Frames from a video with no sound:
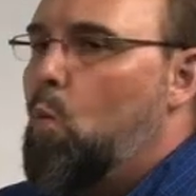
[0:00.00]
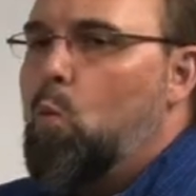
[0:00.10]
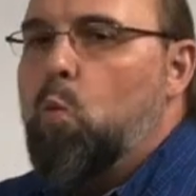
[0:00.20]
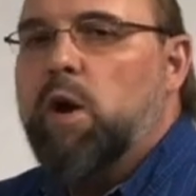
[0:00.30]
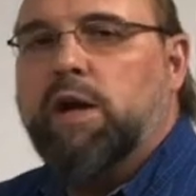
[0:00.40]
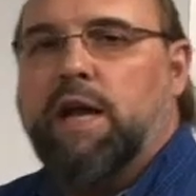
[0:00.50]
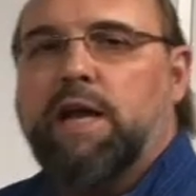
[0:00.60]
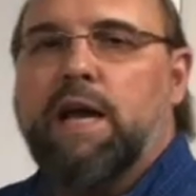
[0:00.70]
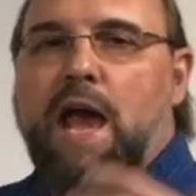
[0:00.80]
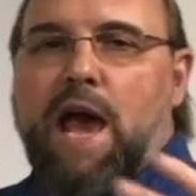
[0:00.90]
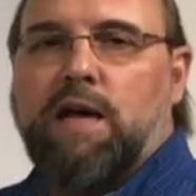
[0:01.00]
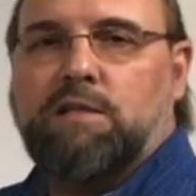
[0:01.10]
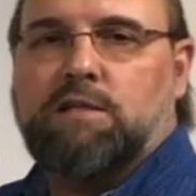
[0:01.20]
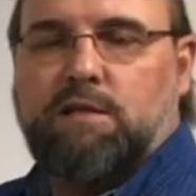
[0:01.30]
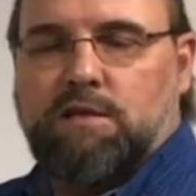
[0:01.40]
We're getting
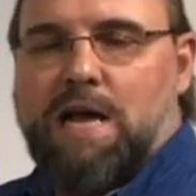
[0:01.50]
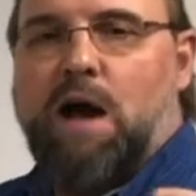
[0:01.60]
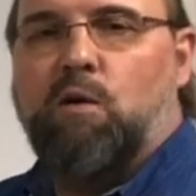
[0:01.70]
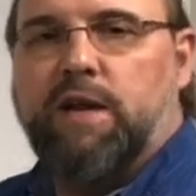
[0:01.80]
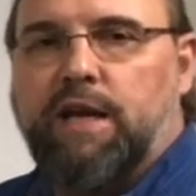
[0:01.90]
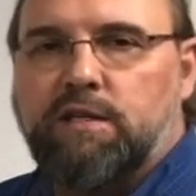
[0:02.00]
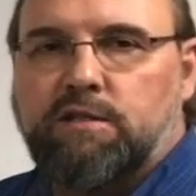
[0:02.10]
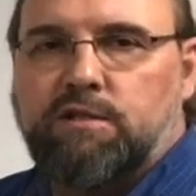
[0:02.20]
asked nowadays